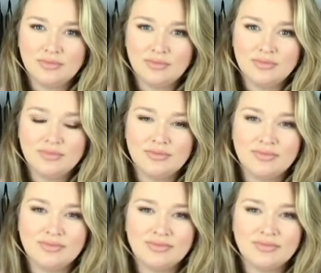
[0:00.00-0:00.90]

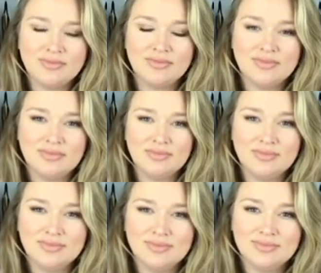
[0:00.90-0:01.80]

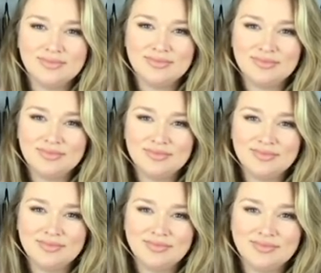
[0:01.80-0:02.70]

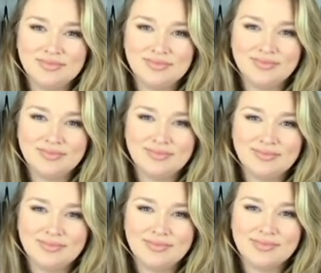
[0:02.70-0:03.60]
(not speaking)